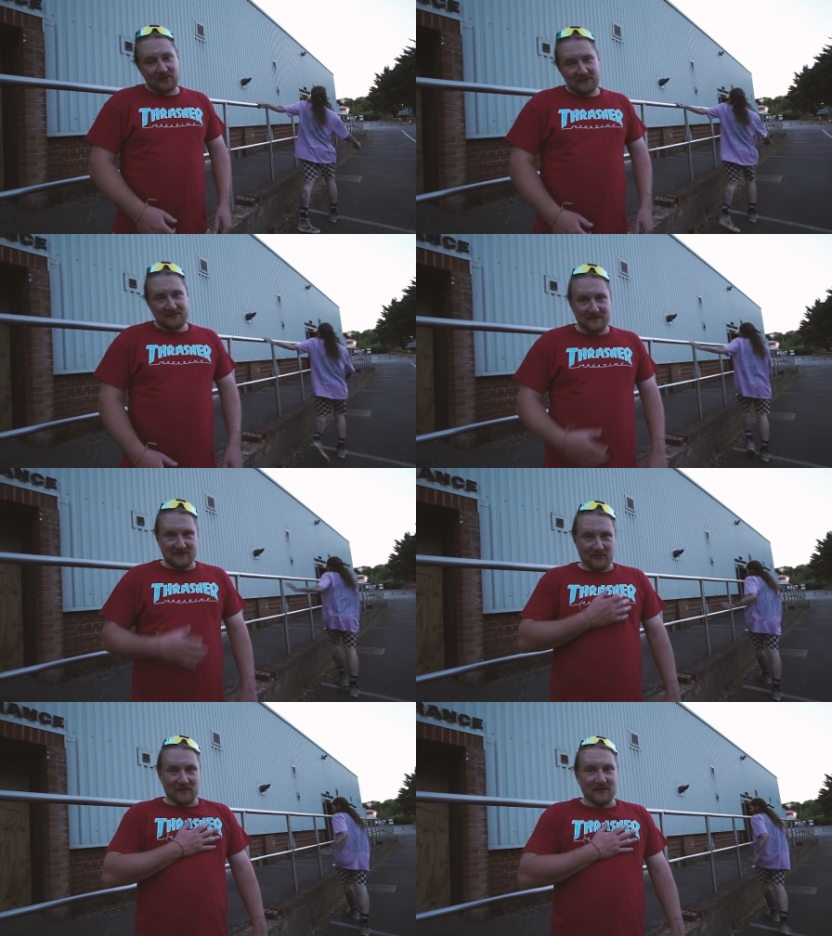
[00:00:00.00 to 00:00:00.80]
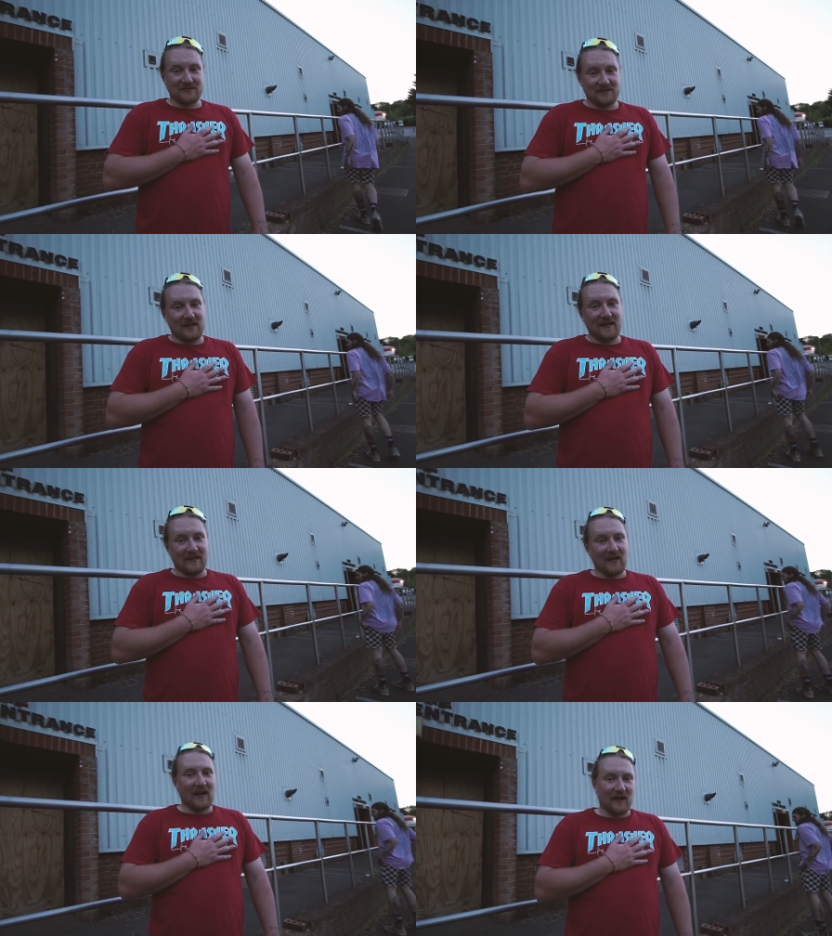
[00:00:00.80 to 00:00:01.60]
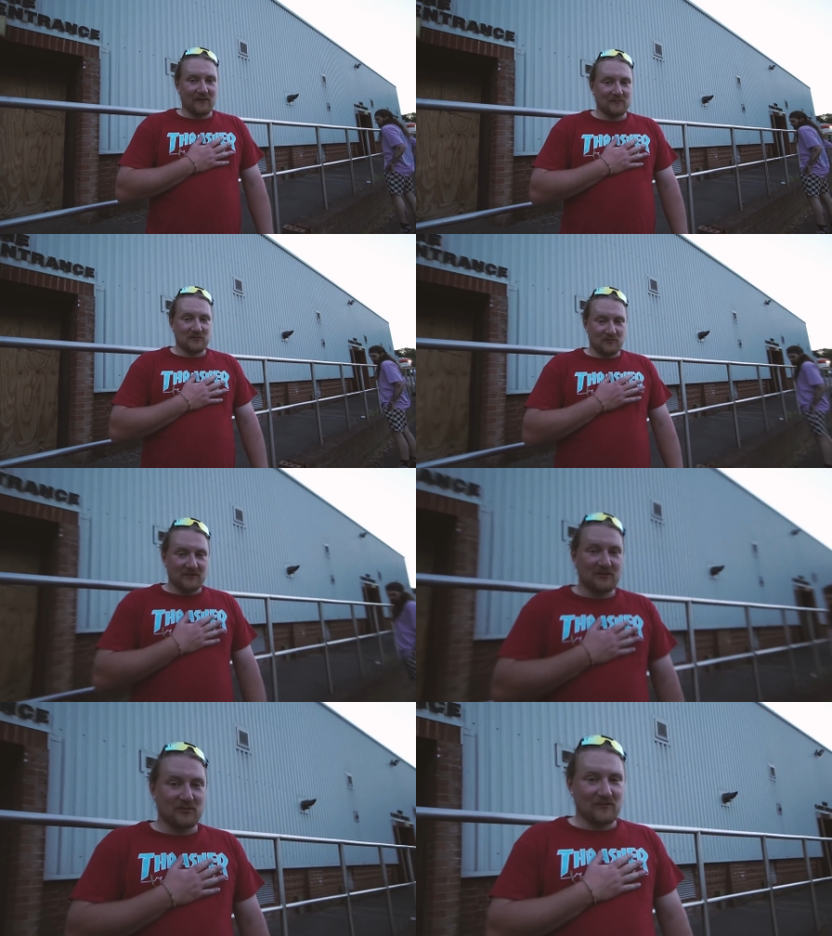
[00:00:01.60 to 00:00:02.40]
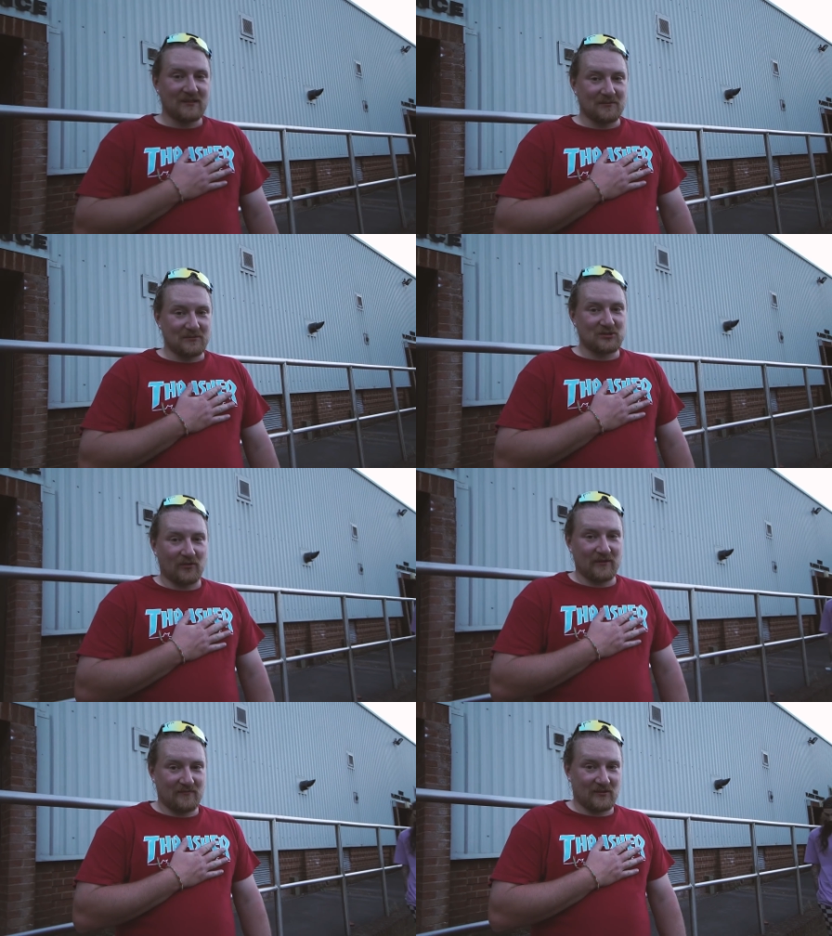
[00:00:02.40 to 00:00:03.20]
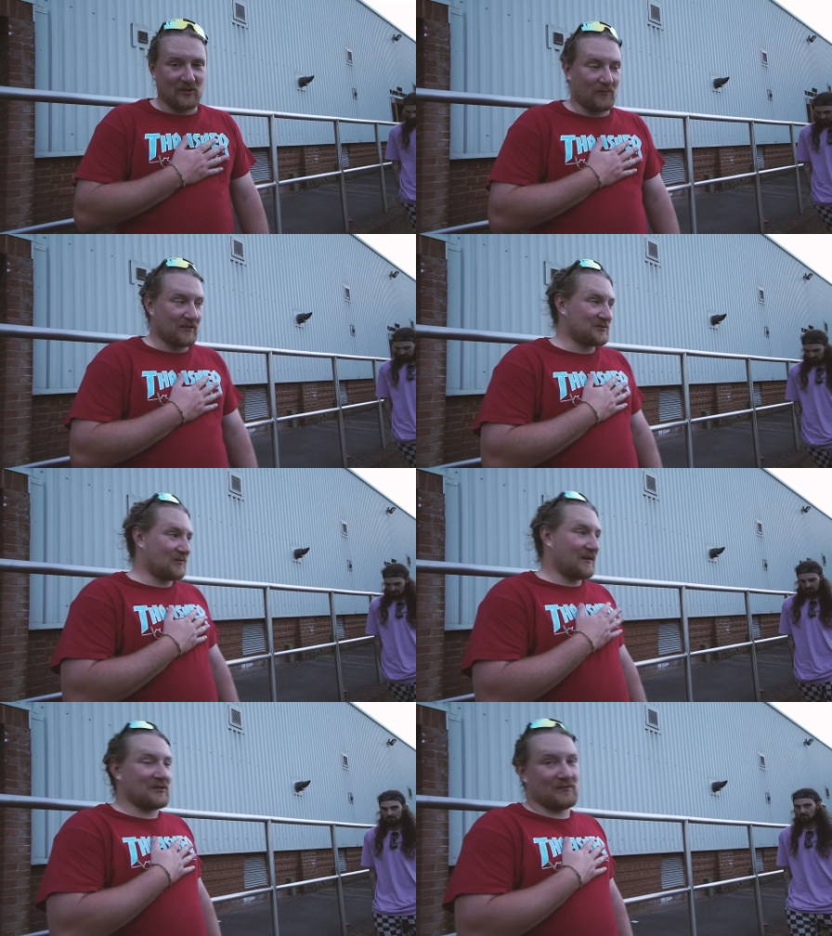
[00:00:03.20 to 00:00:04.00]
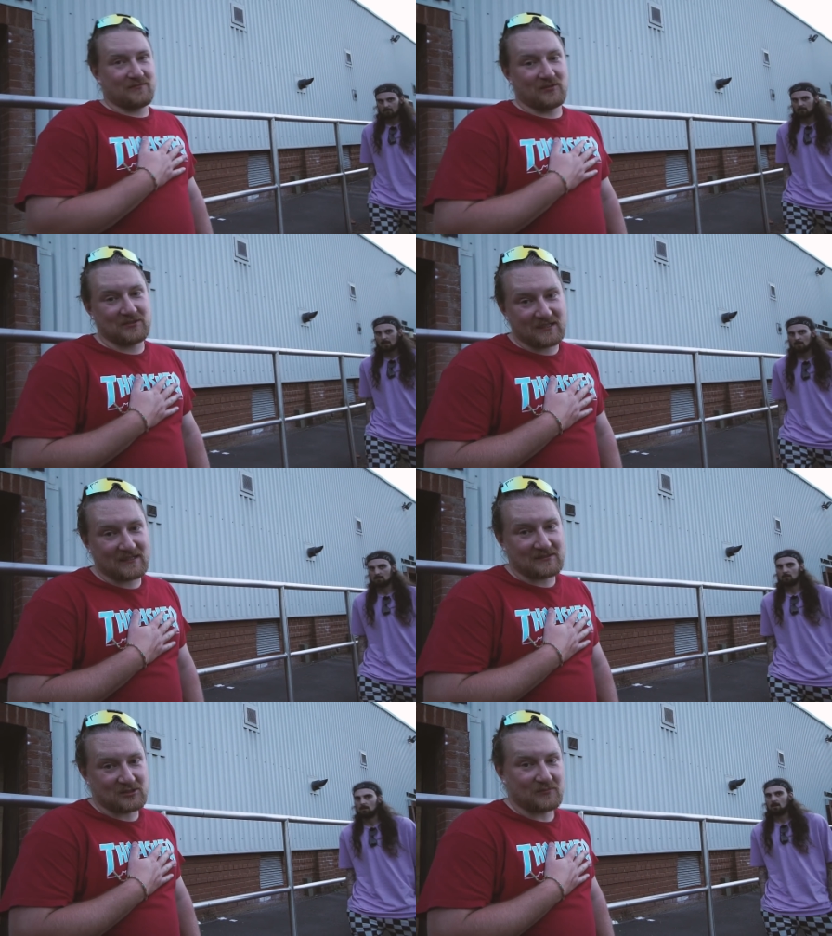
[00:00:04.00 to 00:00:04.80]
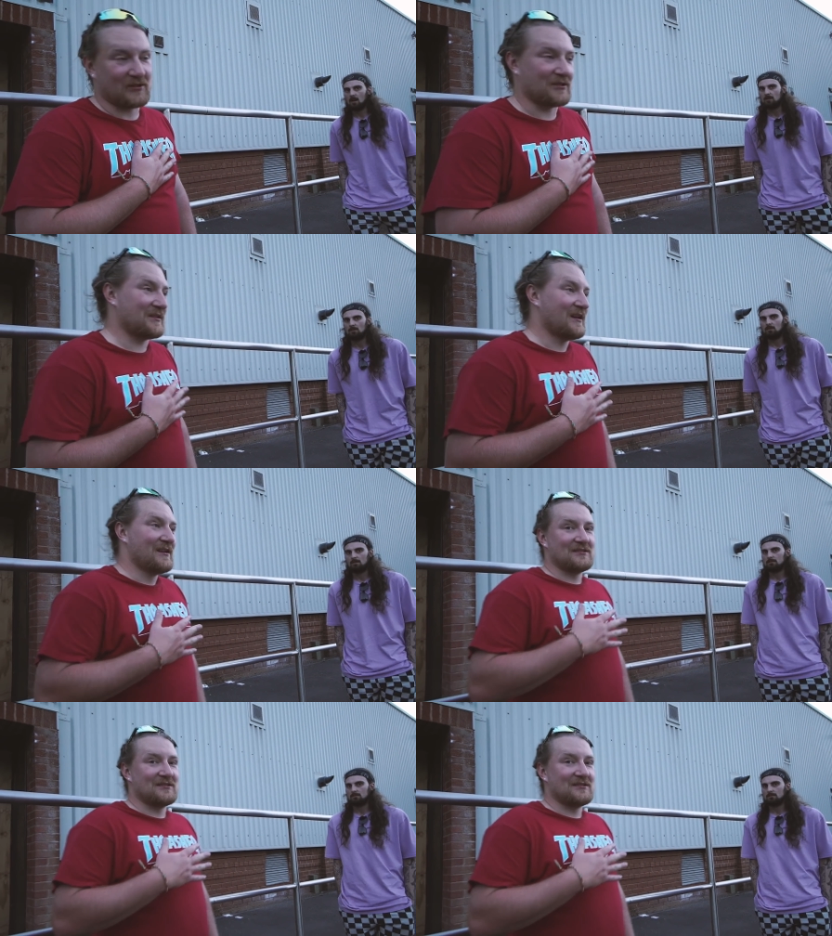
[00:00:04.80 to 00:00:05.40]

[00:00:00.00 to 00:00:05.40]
for listening to us, and we do read the majority of the comments. Well, I do on the first day it gets uploaded.